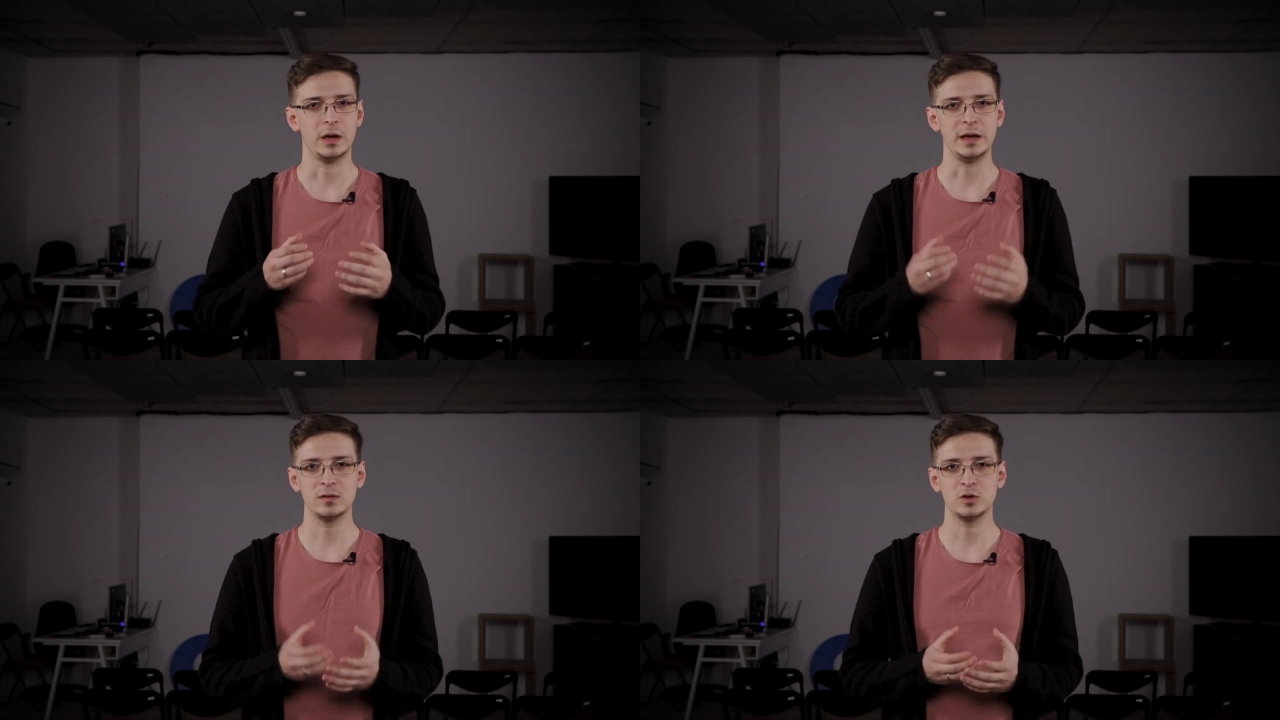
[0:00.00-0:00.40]

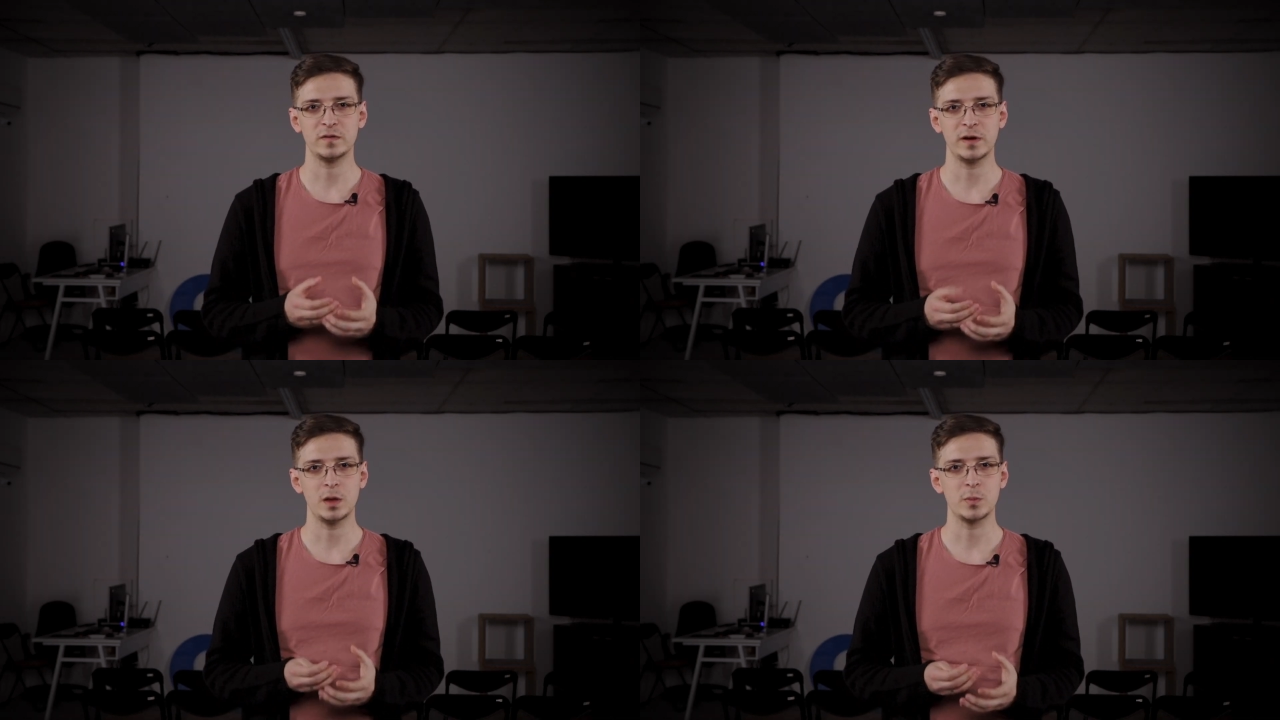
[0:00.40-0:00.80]
As your
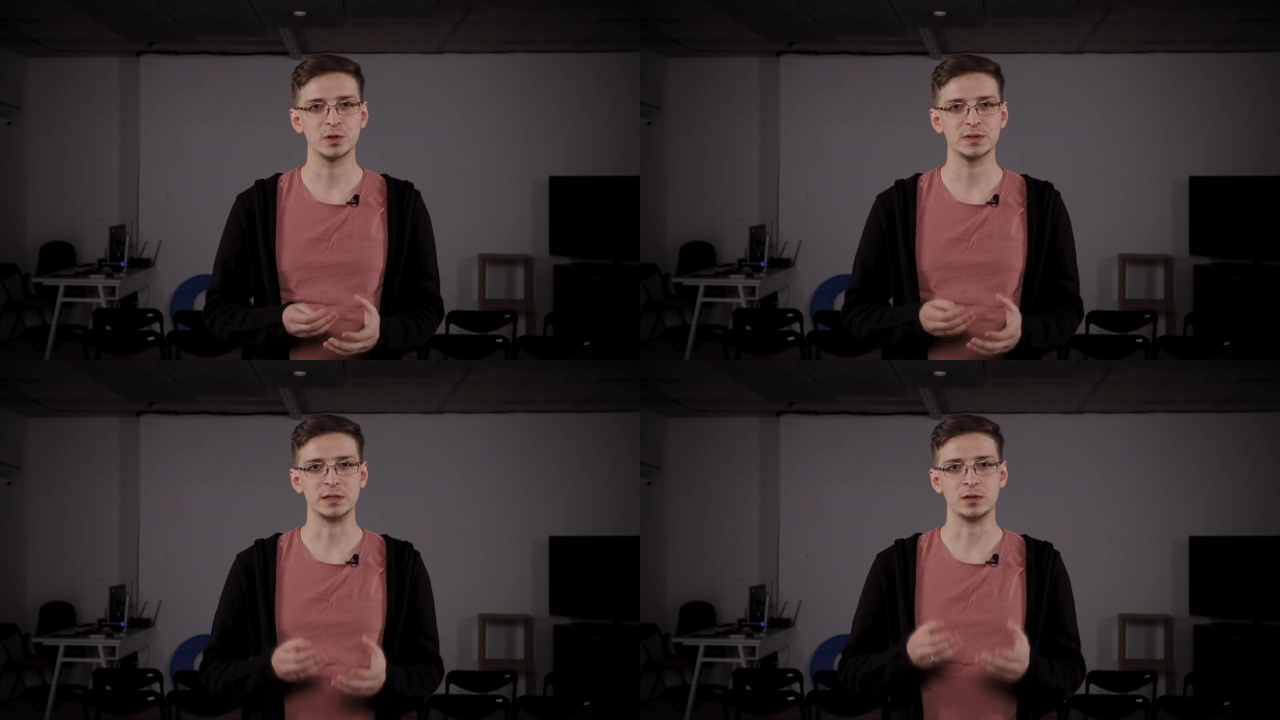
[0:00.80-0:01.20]

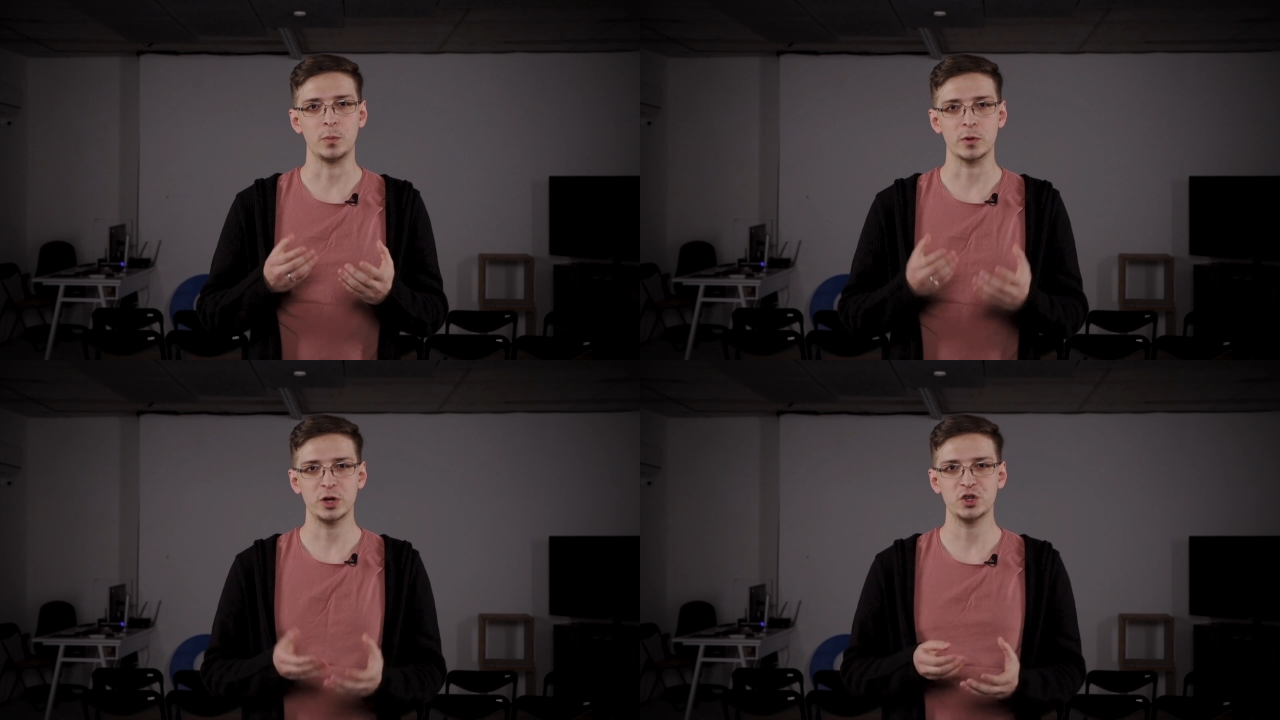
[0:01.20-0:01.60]
developers and
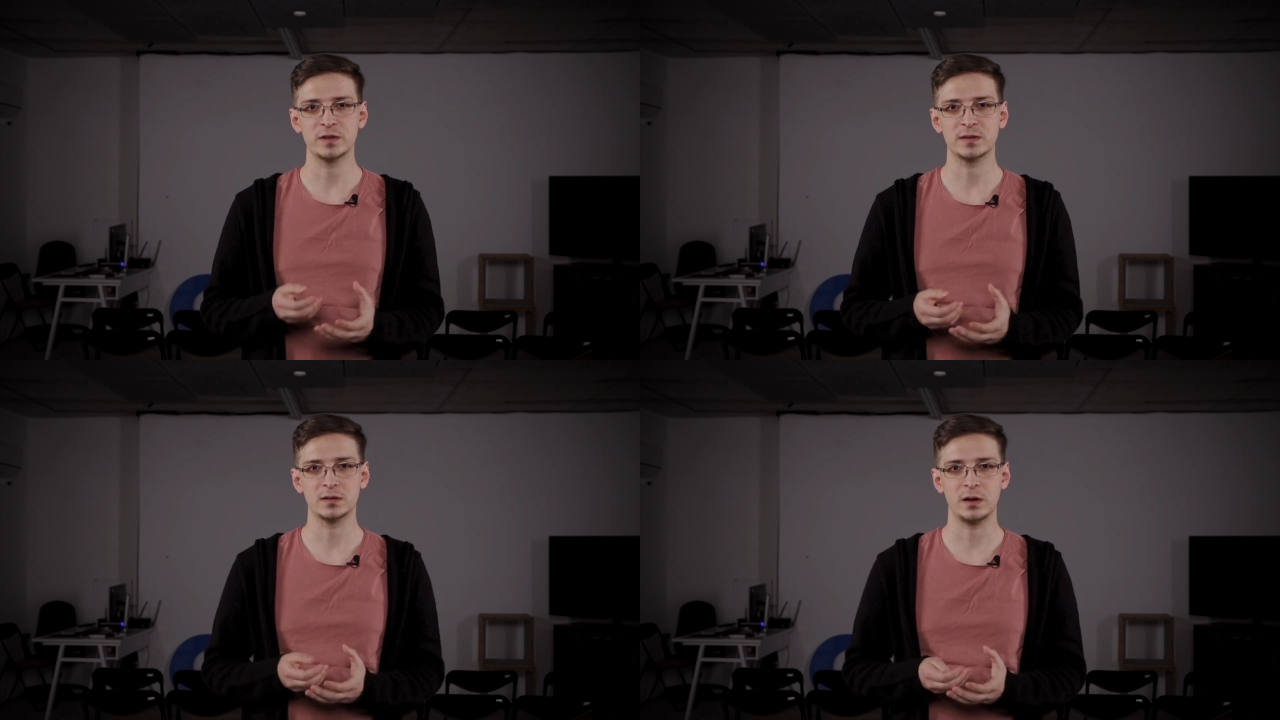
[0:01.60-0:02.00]

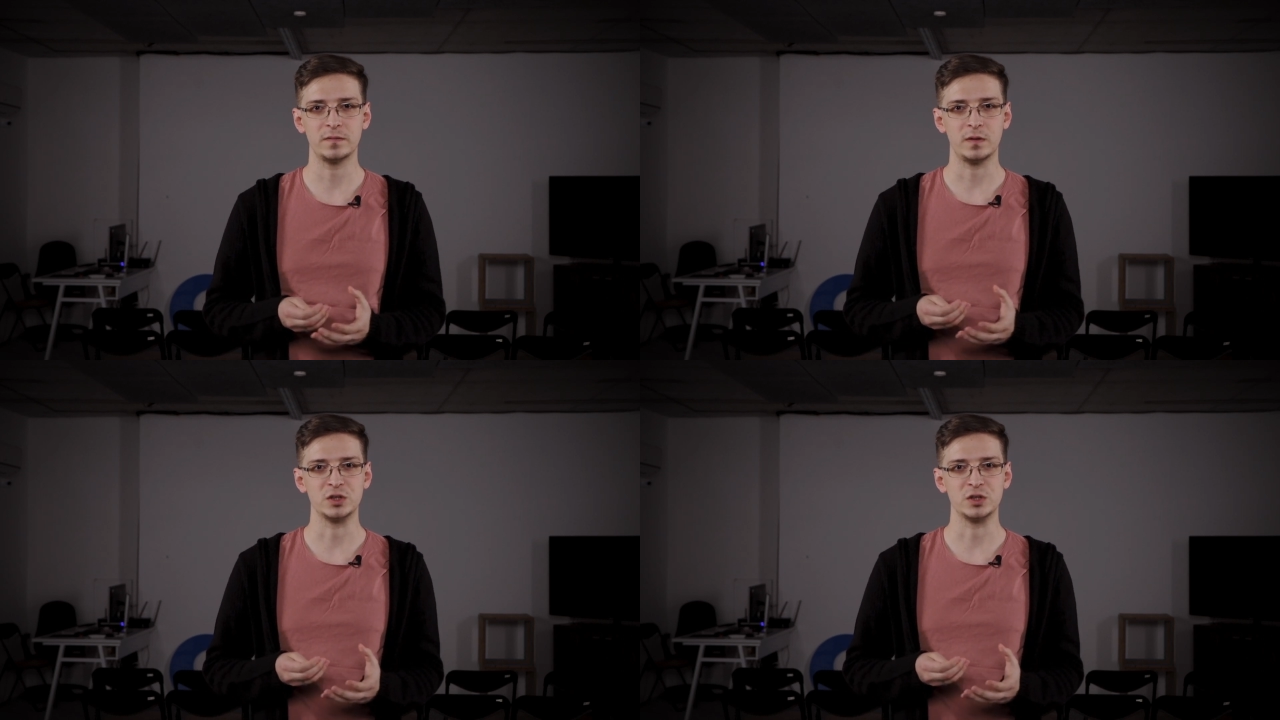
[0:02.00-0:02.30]
operations staff